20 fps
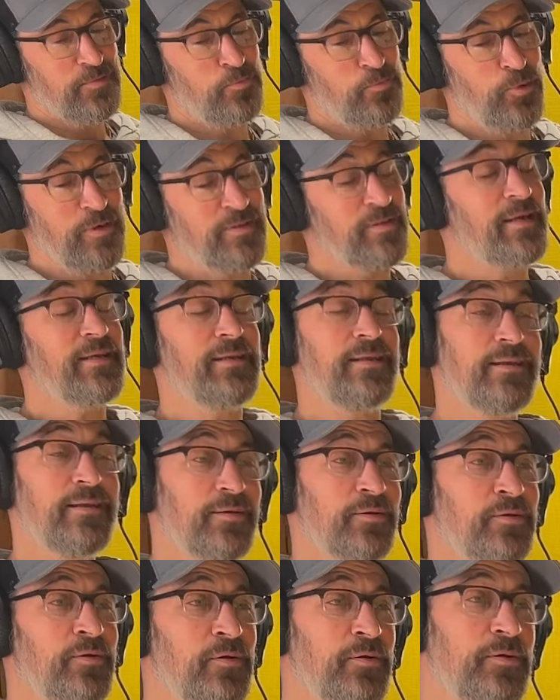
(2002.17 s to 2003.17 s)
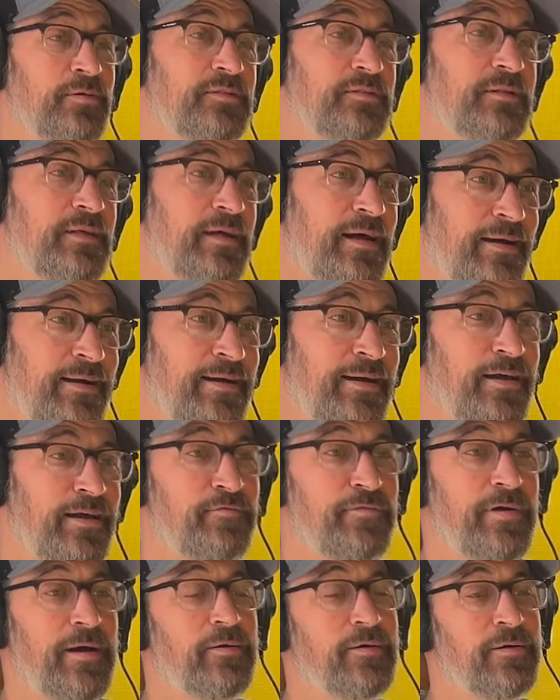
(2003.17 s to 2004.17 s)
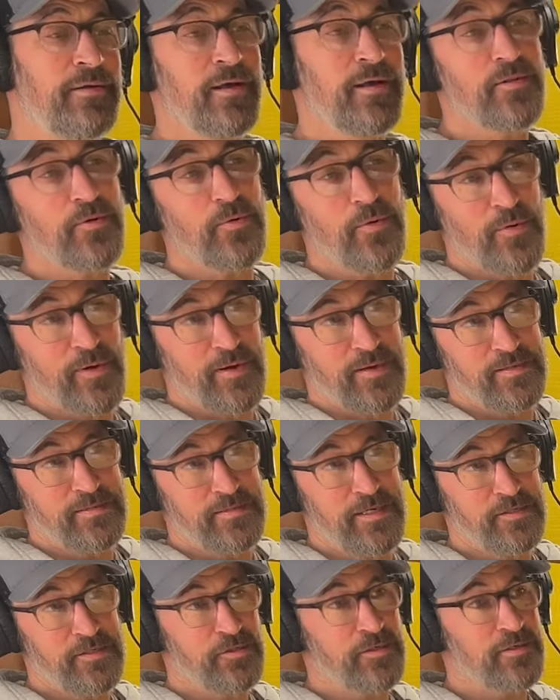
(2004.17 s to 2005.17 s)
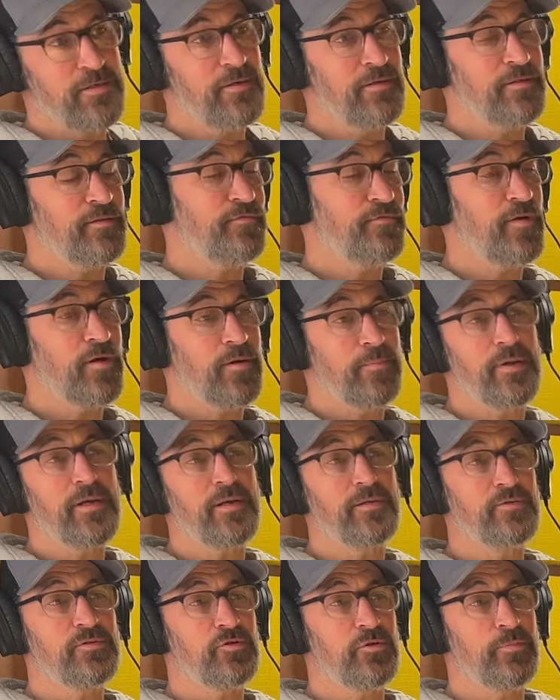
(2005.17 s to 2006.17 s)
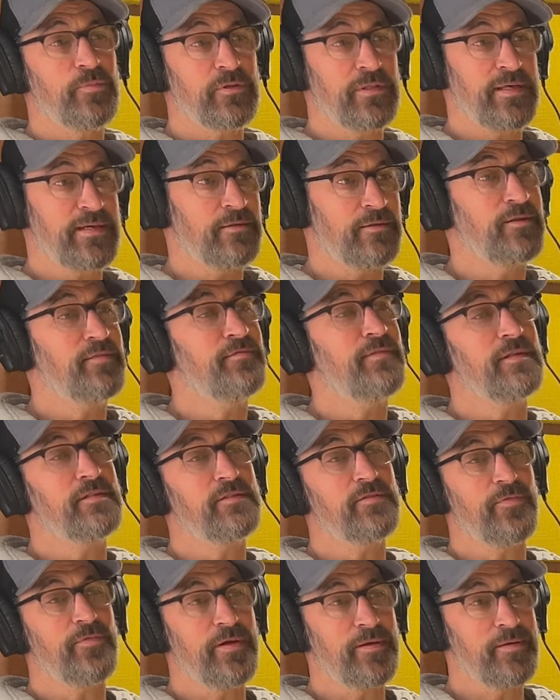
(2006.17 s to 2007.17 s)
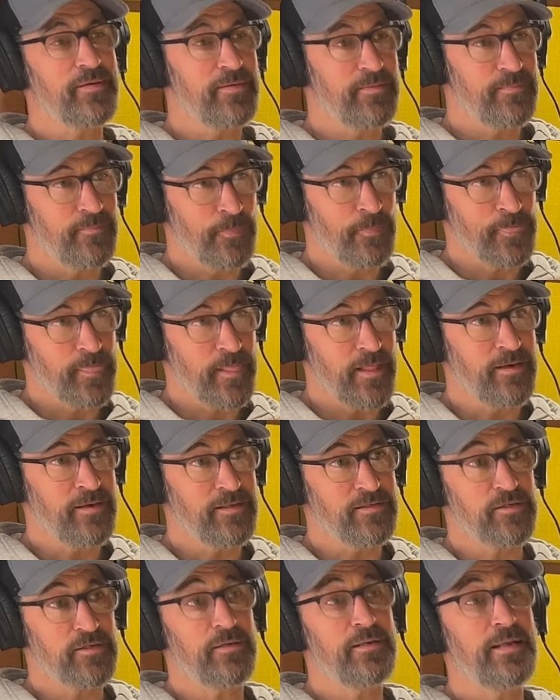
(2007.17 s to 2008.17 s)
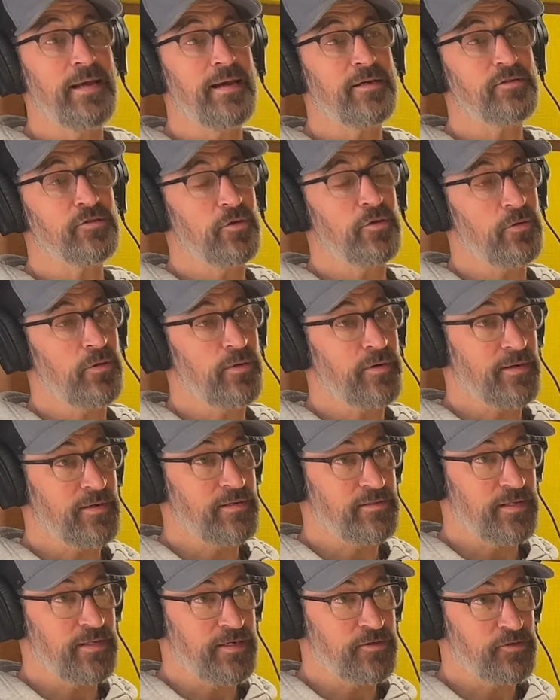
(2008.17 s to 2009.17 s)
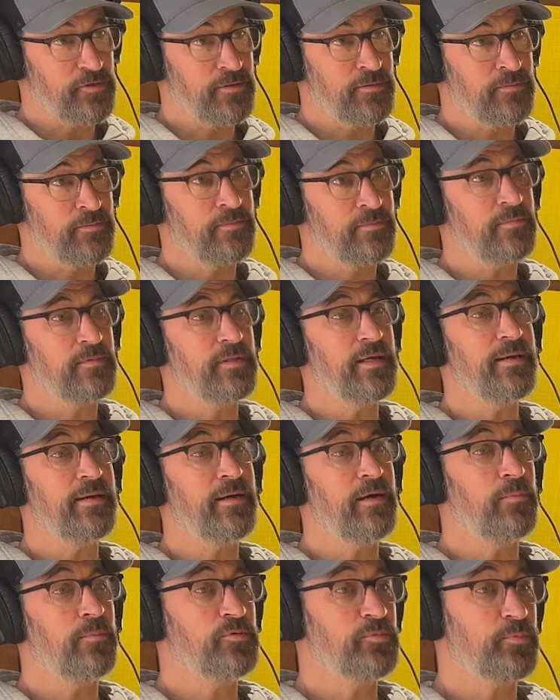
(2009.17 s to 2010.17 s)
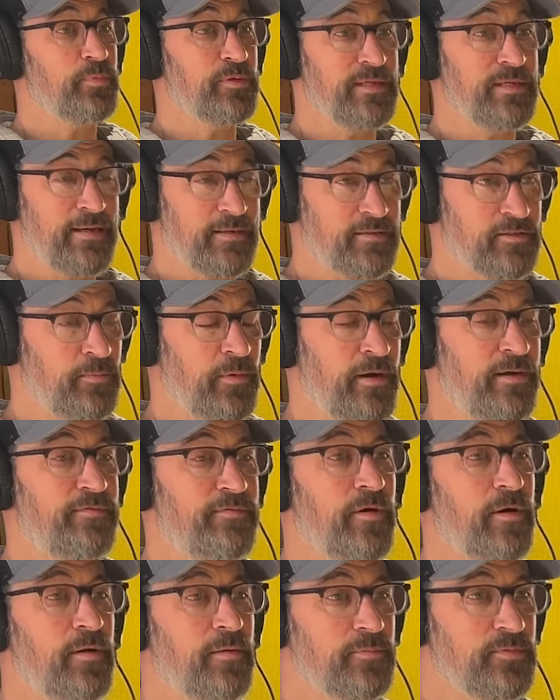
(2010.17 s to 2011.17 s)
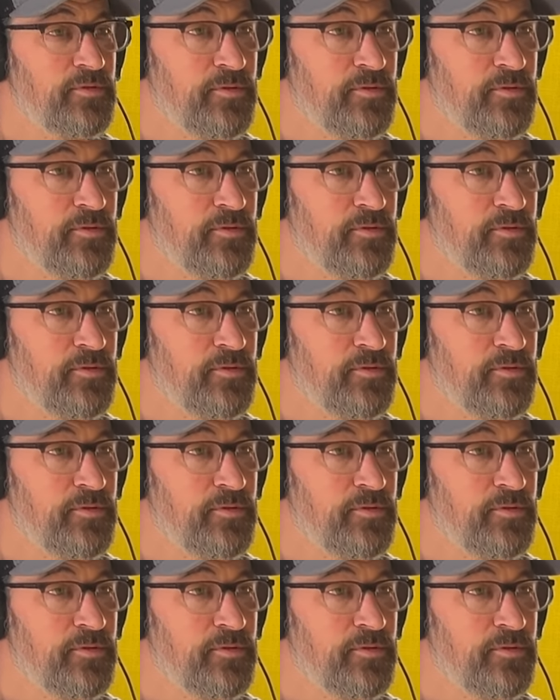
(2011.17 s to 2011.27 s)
what they didn't know is that I had found another organization called the Farm to Consumer Legal Defense Fund. And it's a national organization that helps protect small farms.